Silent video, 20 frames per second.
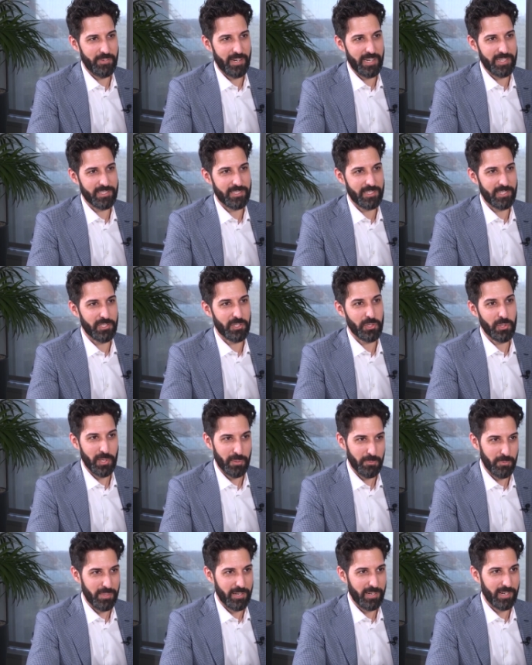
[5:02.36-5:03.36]
advisors are
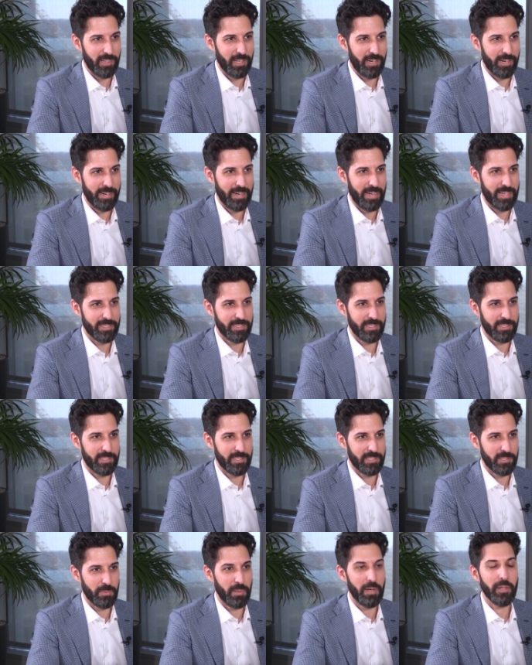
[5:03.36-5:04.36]
doing with their client assets
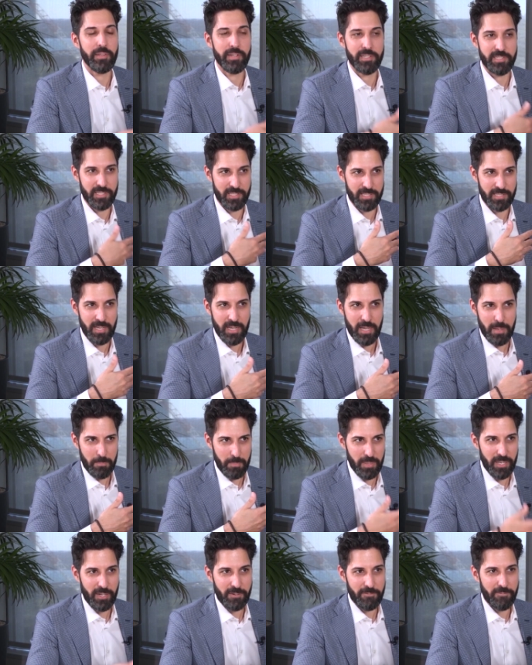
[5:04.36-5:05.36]
as well. There's this
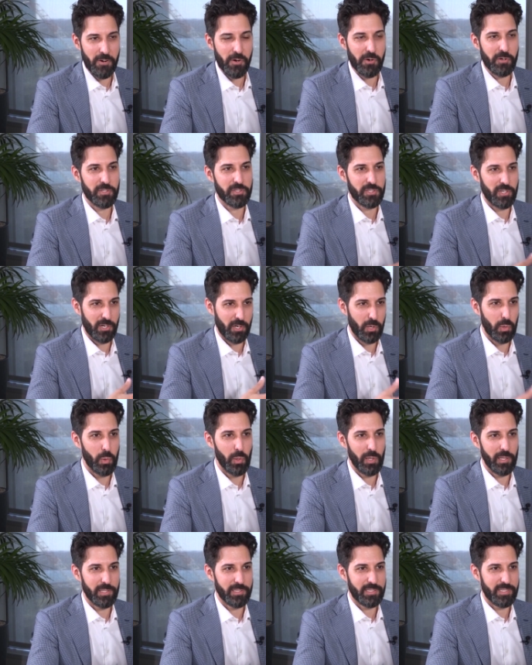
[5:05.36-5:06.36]
big focus on
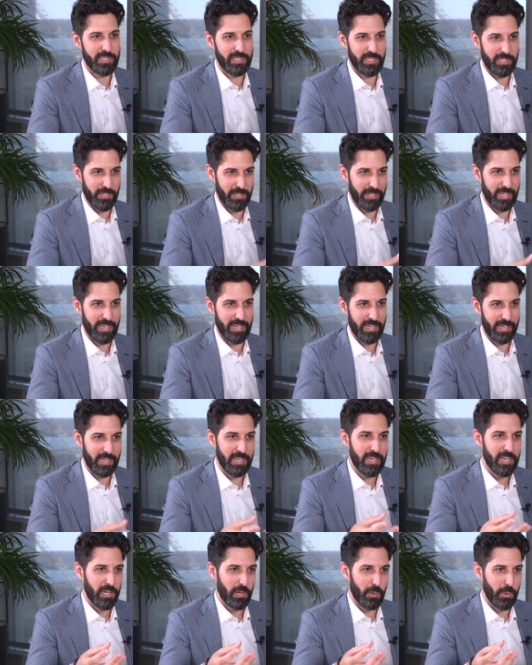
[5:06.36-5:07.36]
quality, you know, getting
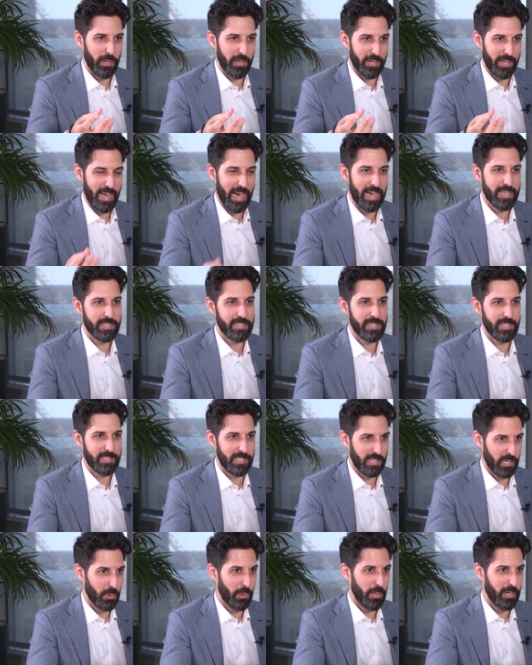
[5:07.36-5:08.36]
quality assets
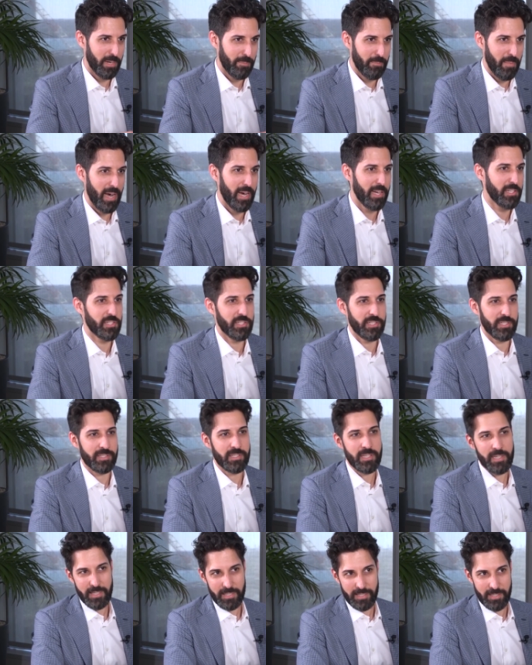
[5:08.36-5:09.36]
and quality
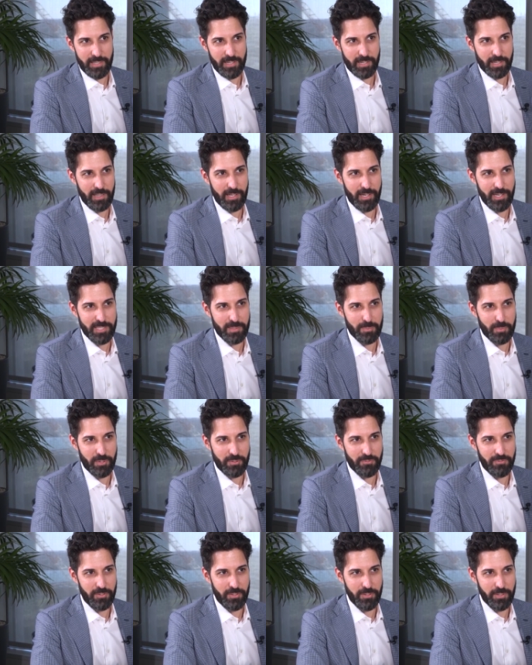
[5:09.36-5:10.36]
managers in their clients'
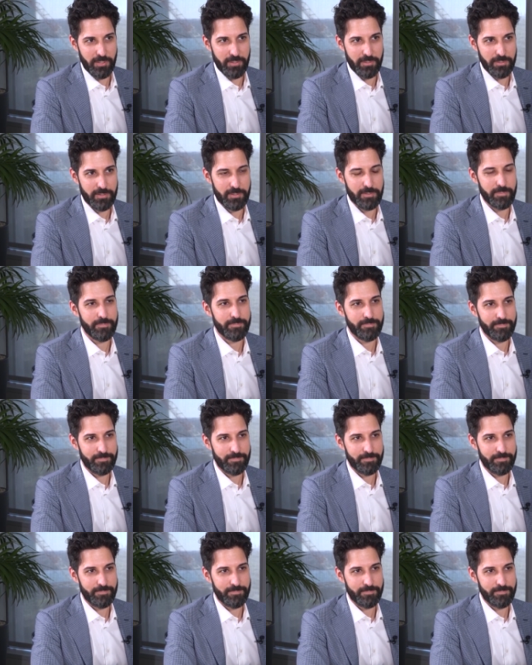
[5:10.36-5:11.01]
portfolios.